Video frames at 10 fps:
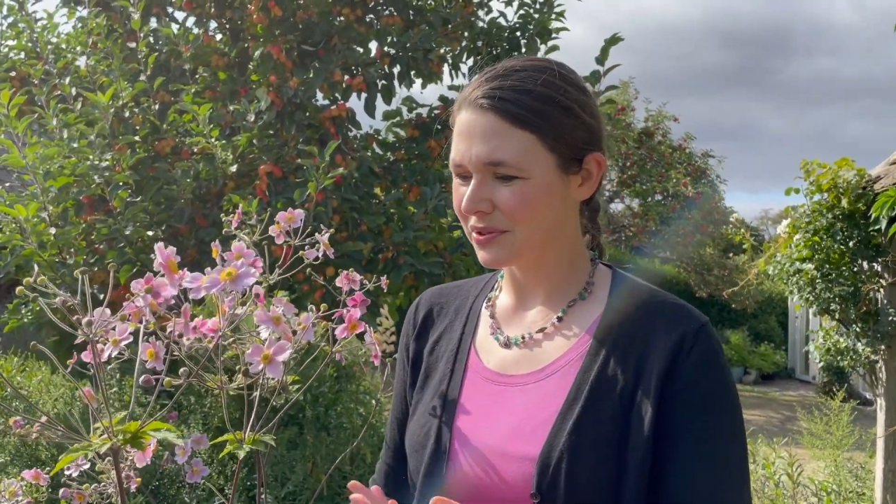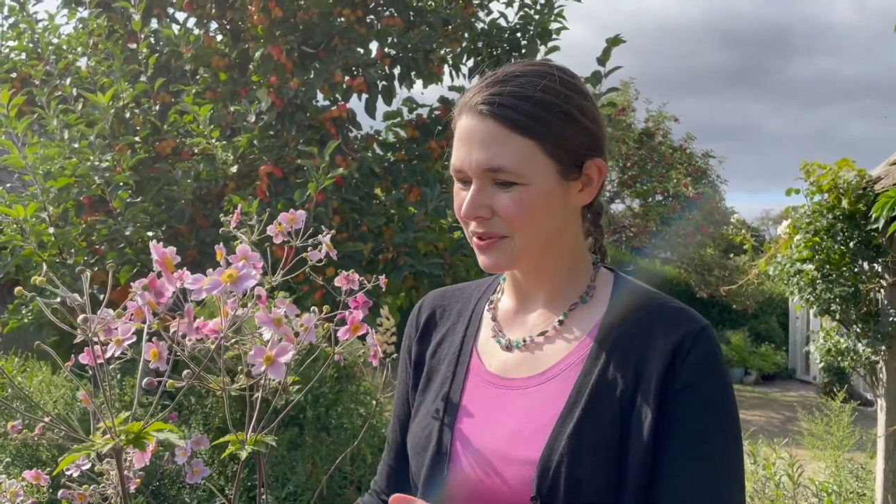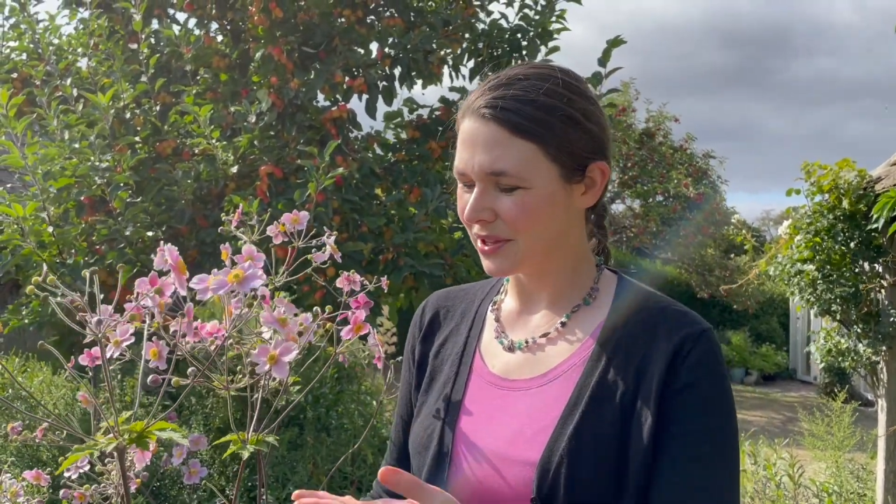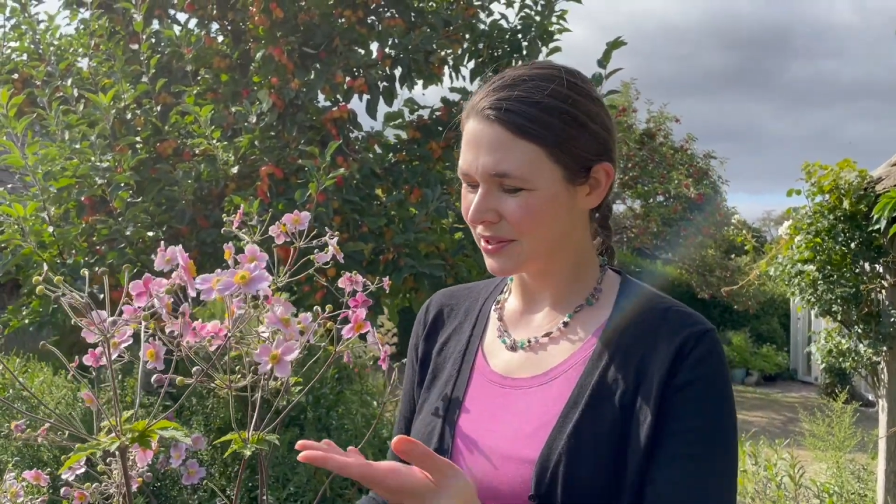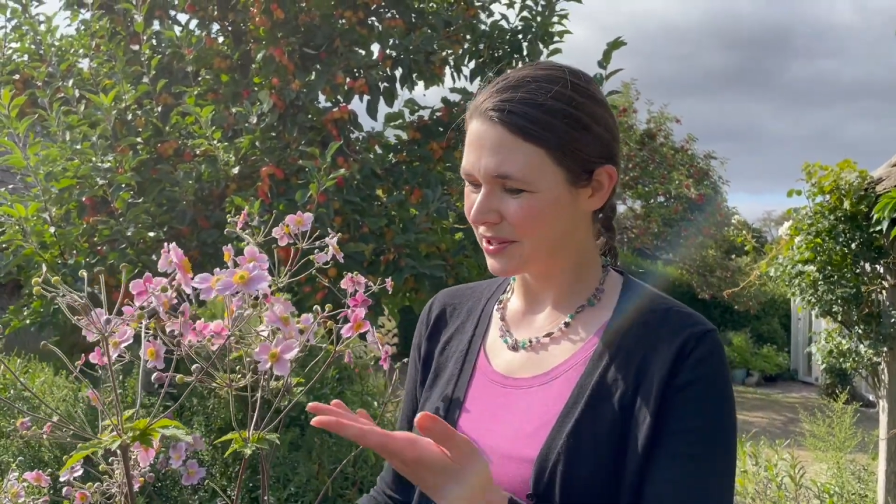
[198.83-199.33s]

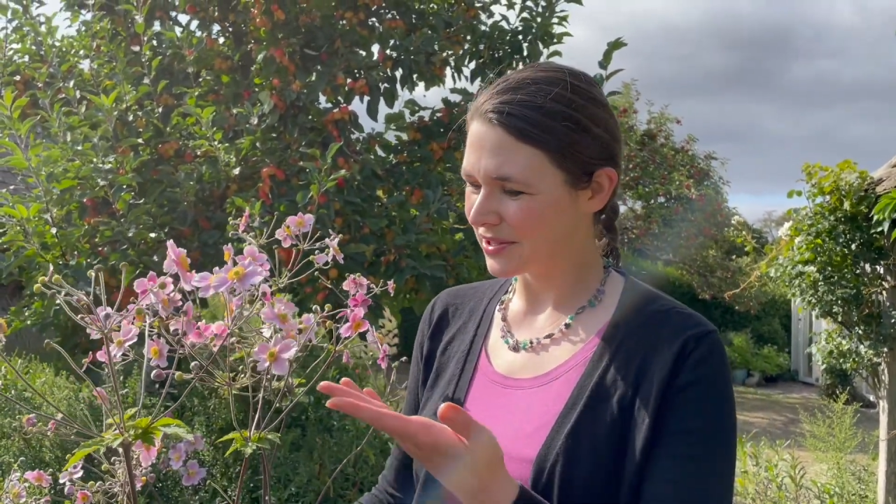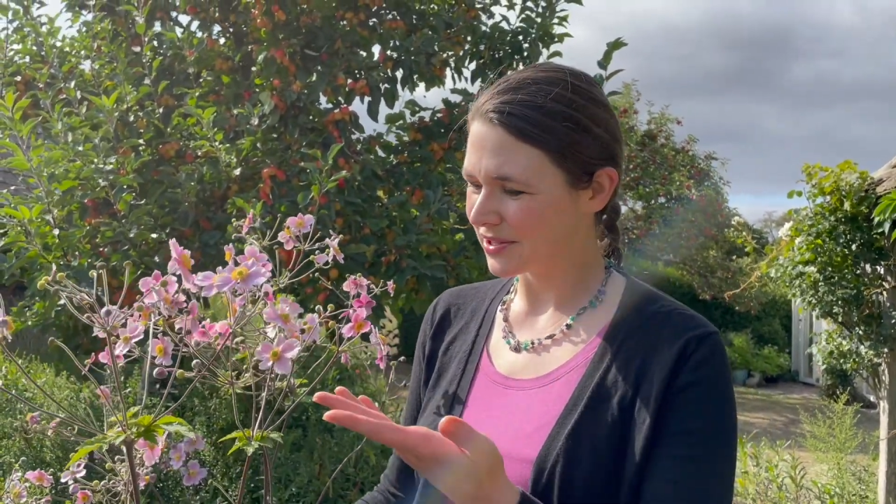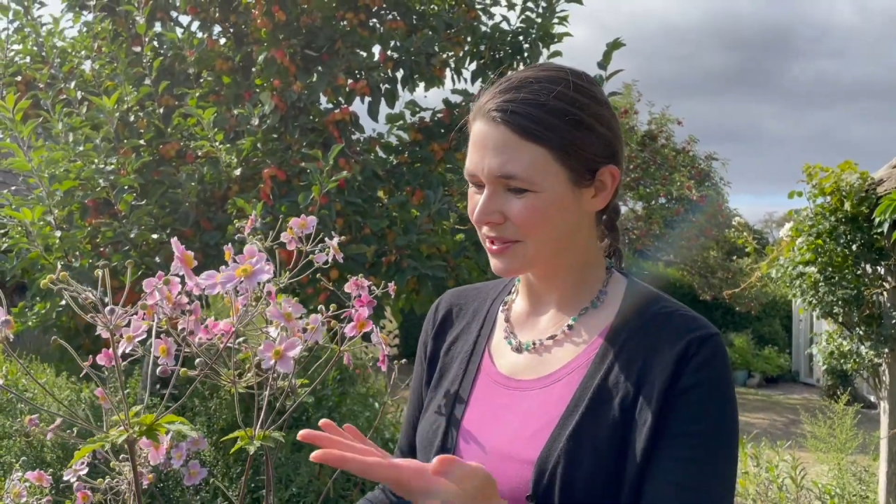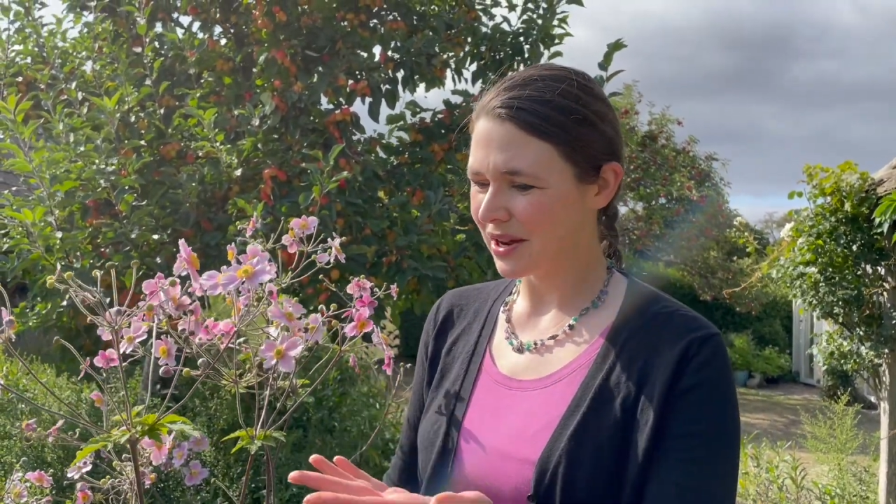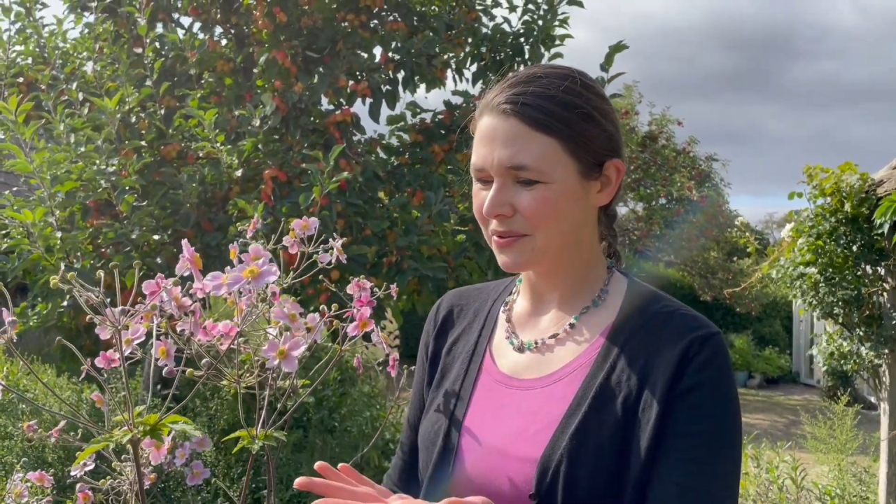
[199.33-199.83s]
than is
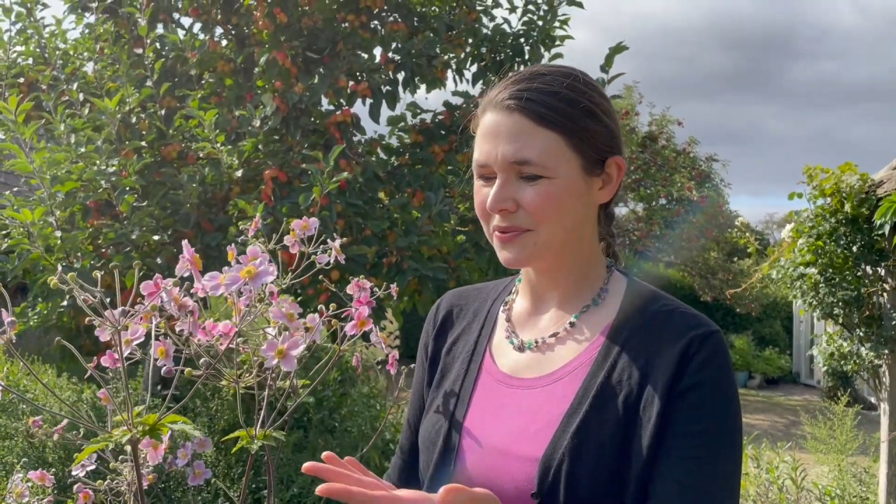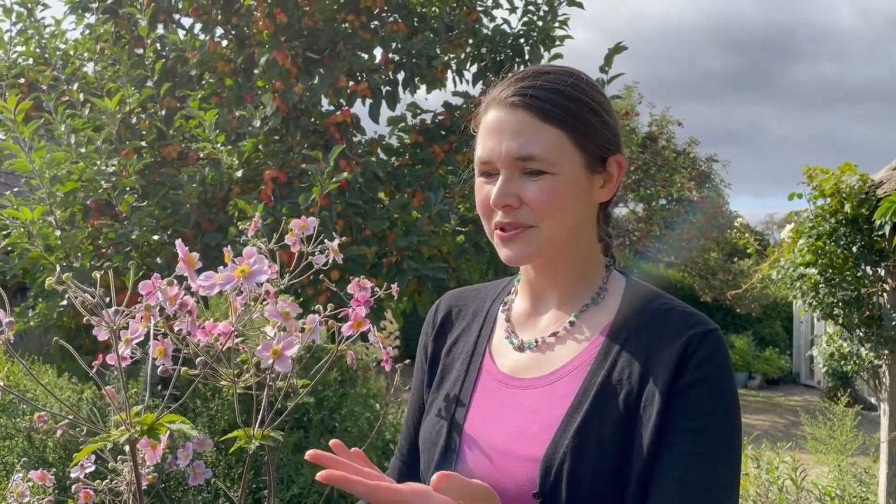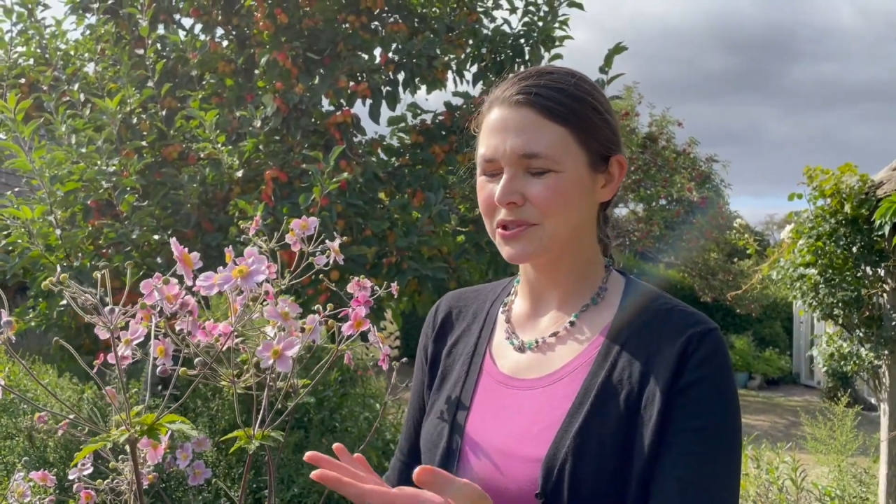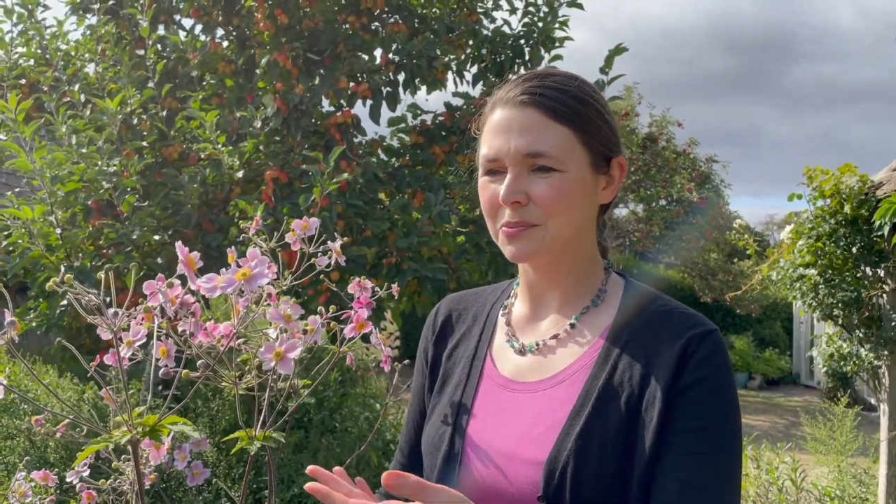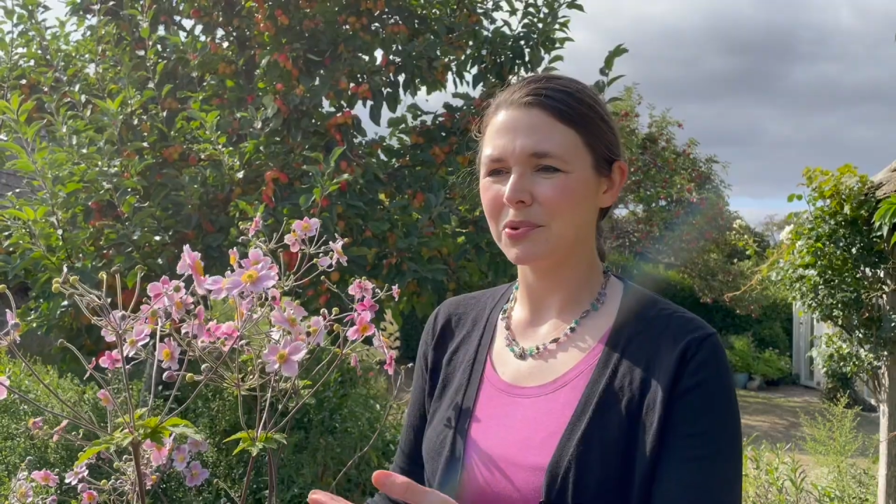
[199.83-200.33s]
enough
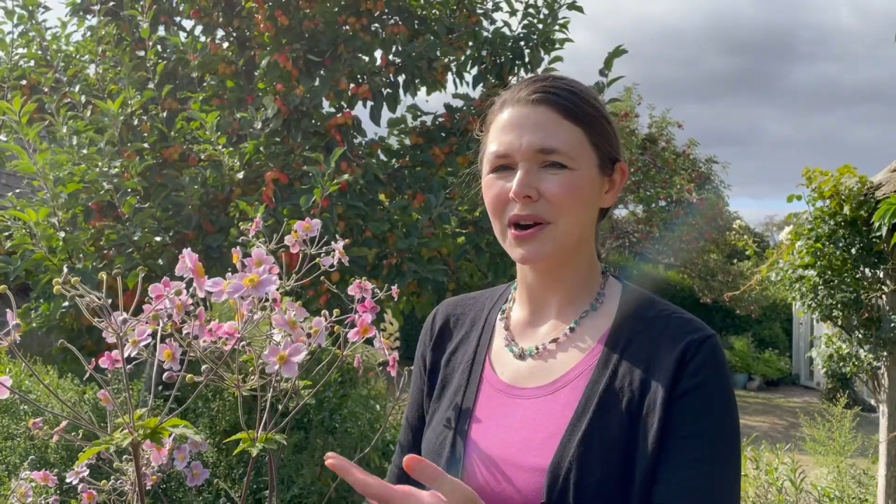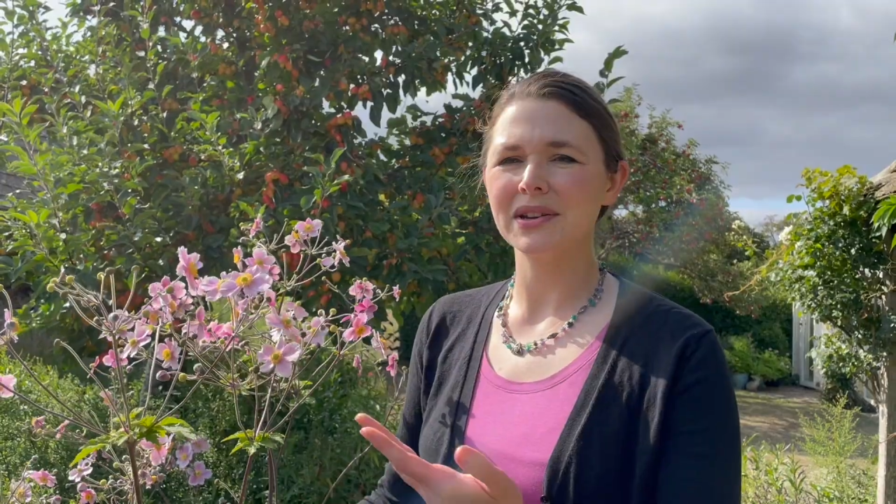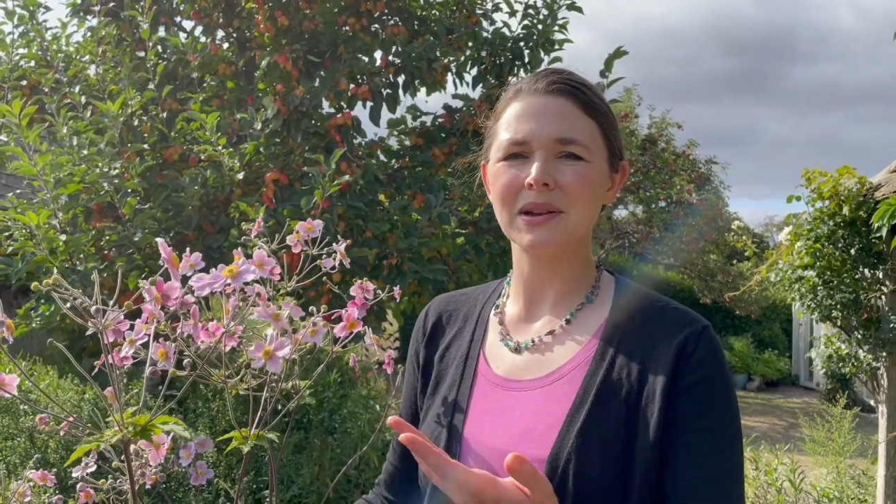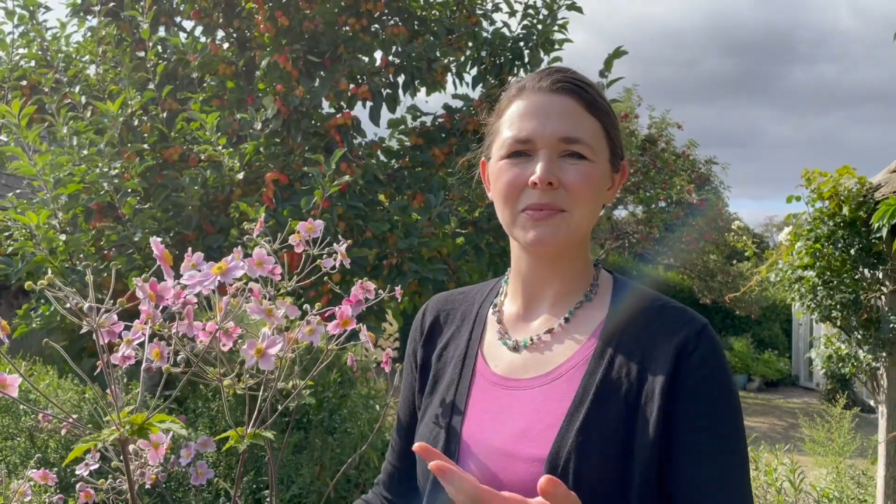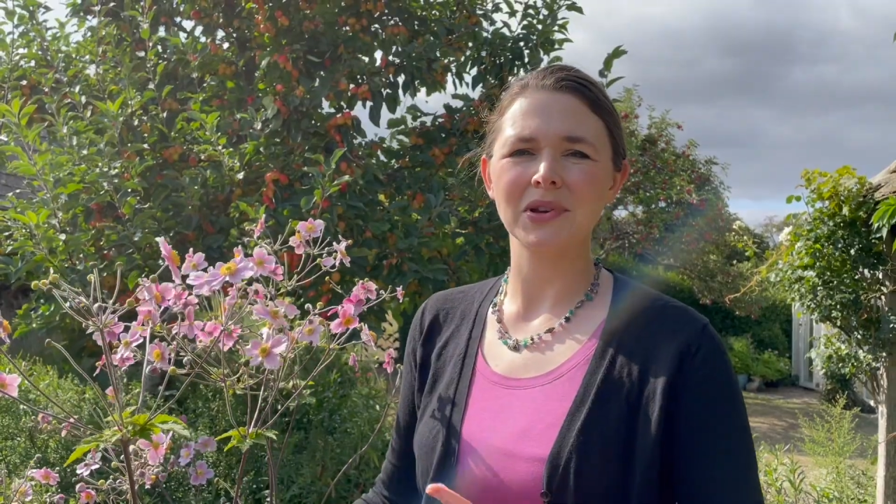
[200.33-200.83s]
to brighten up the